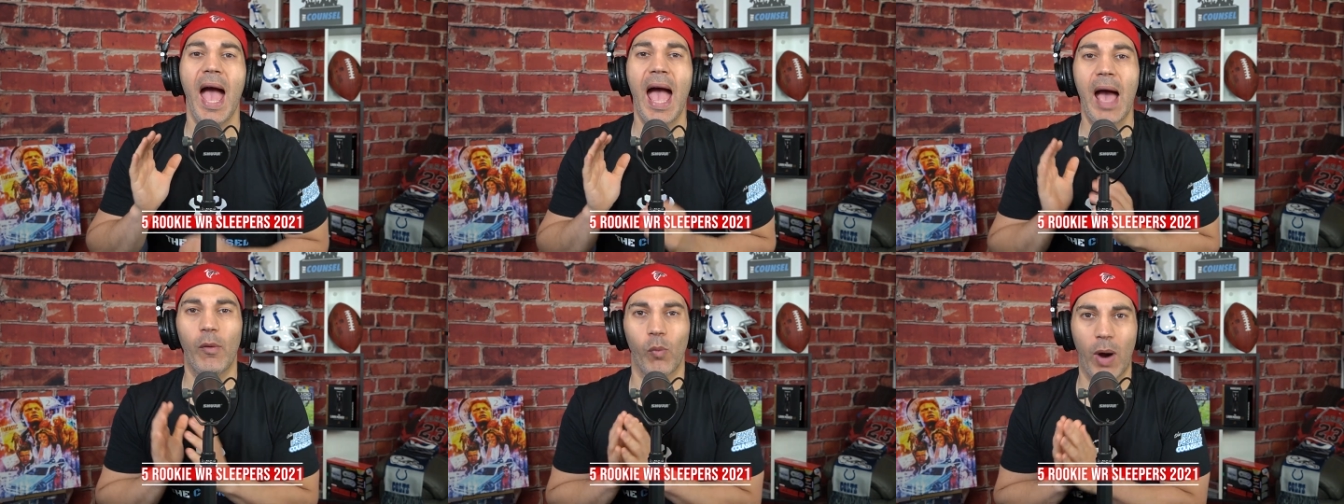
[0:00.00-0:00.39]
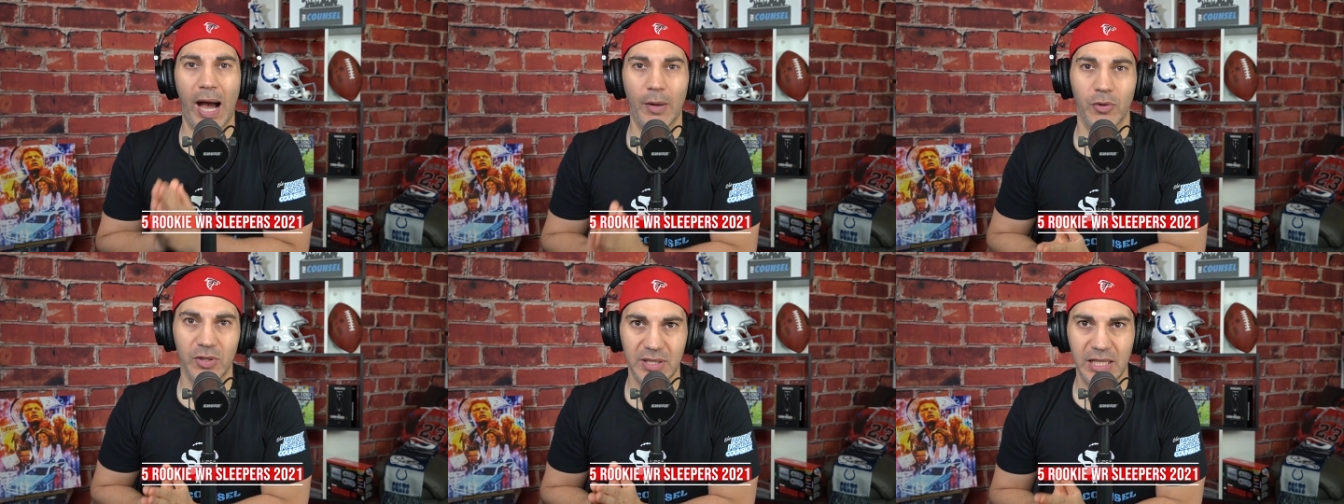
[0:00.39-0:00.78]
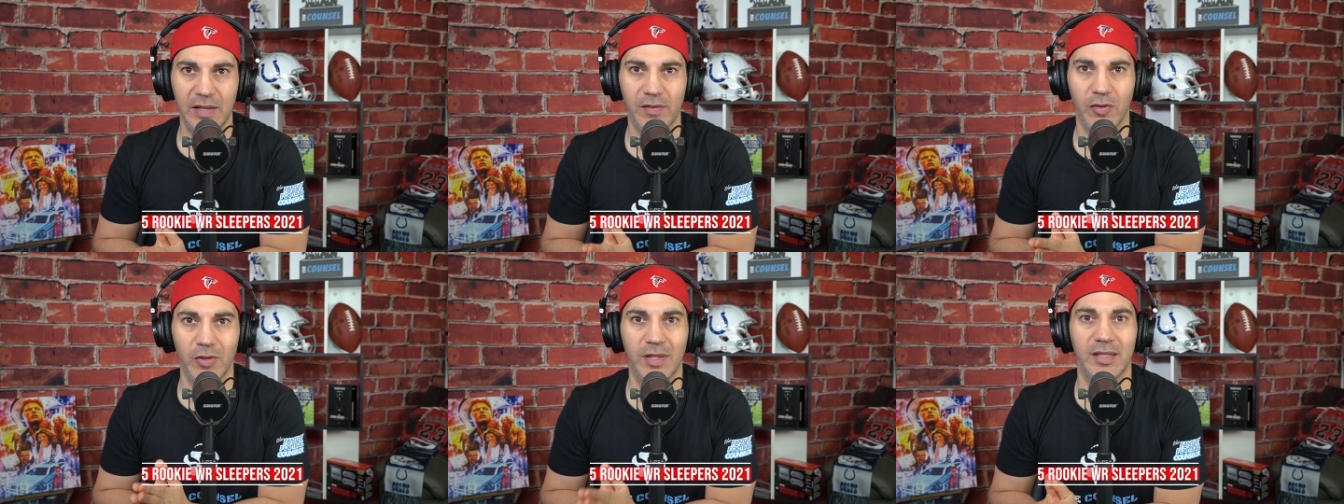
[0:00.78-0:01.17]
at wide
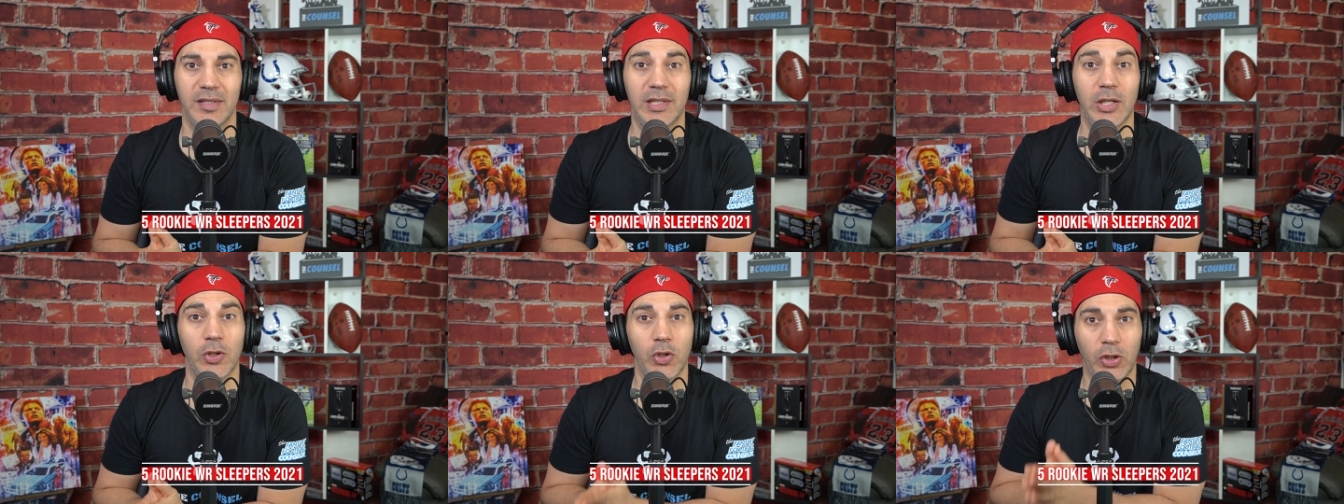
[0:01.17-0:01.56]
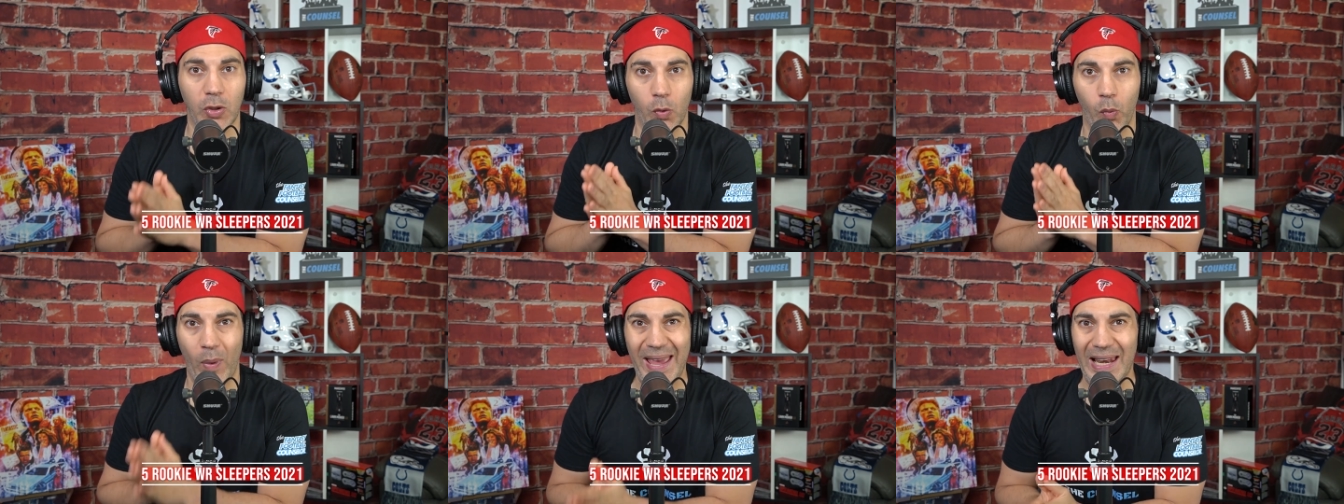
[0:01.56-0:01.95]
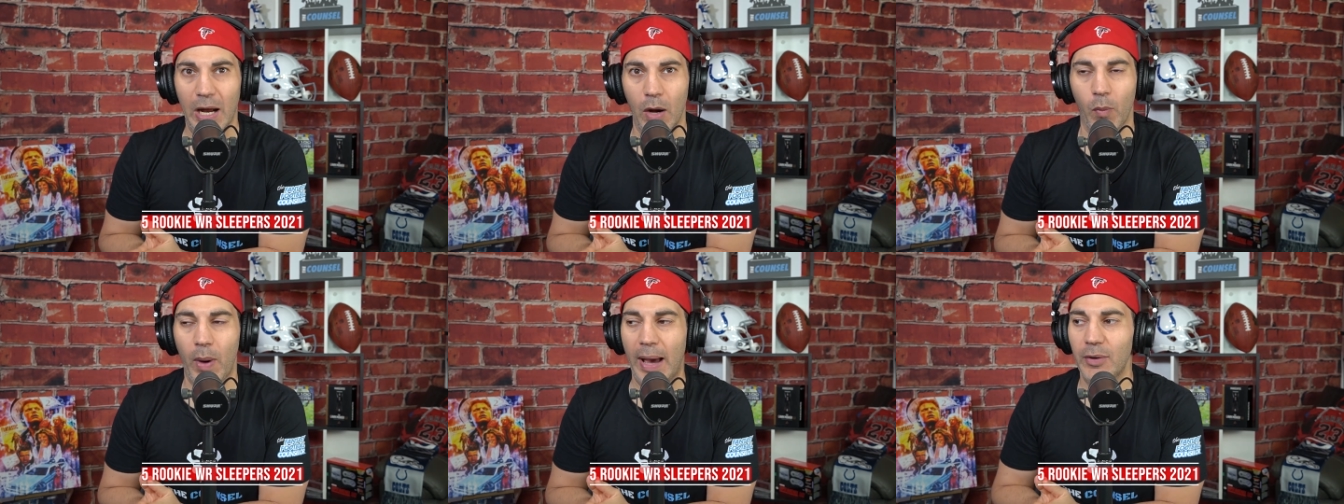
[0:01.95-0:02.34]
receiver this year. You can wait
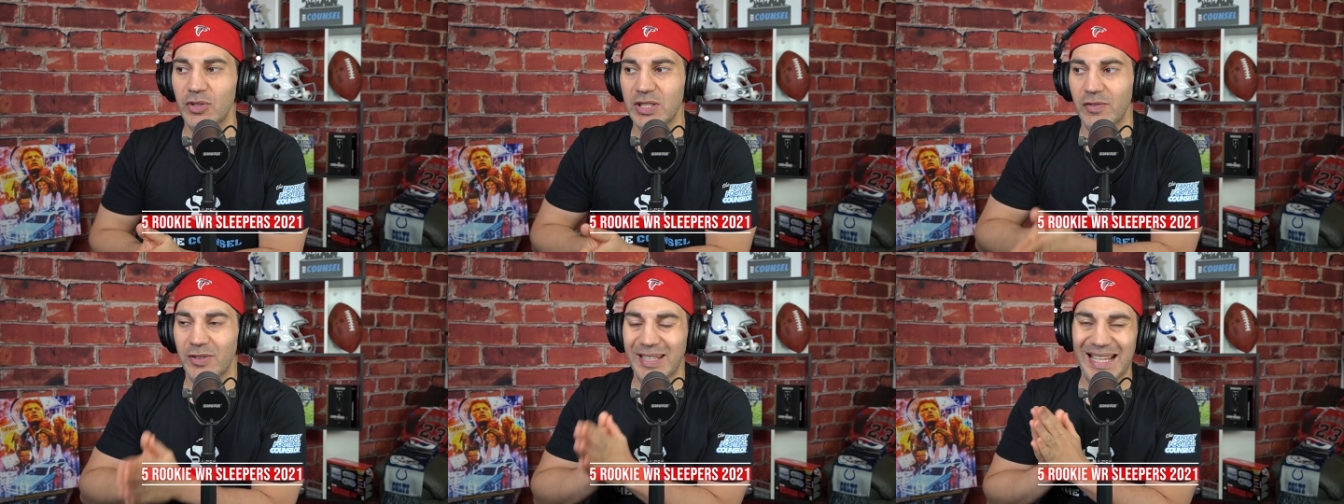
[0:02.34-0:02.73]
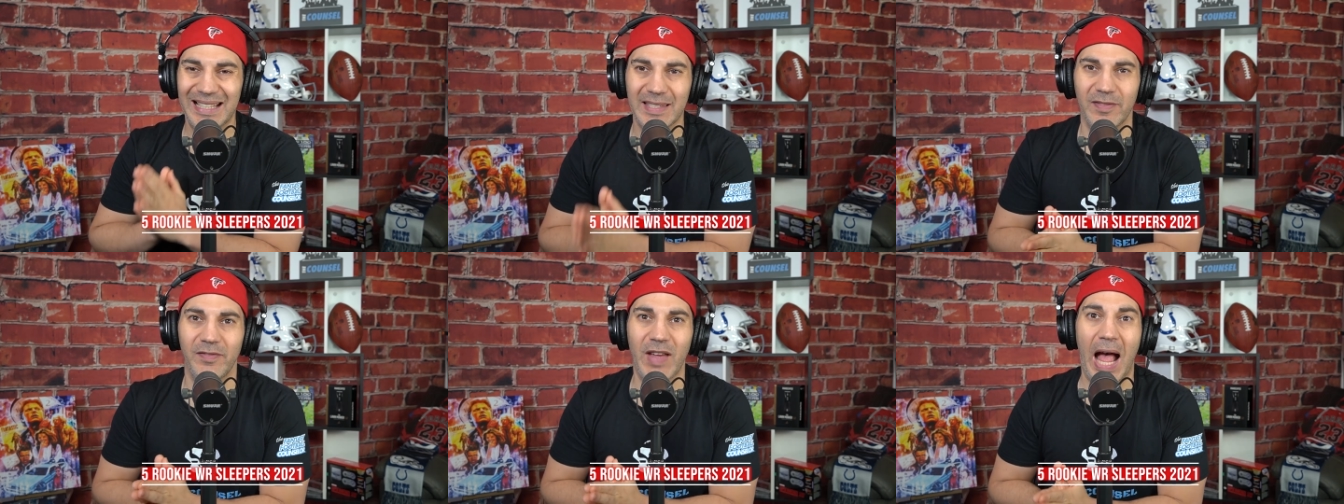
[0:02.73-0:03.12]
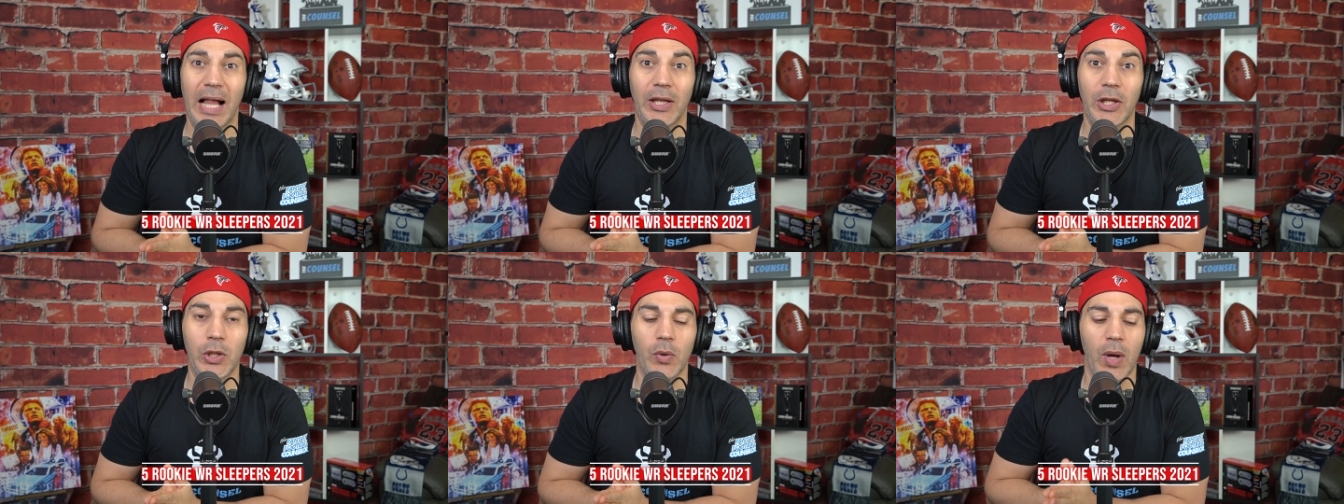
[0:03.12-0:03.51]
on wide receiver, get some
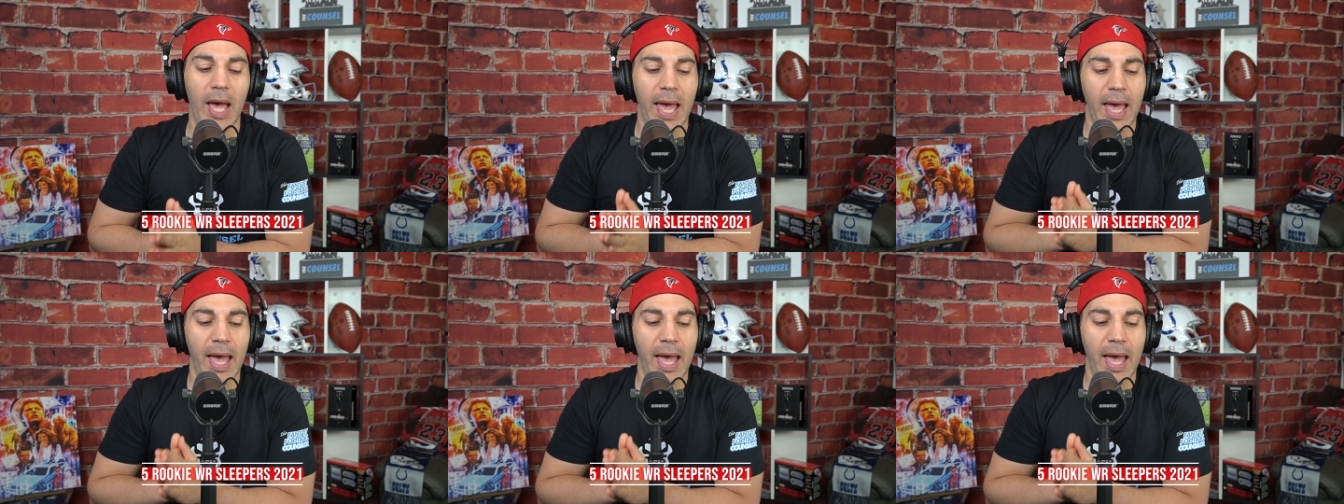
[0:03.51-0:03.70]
value.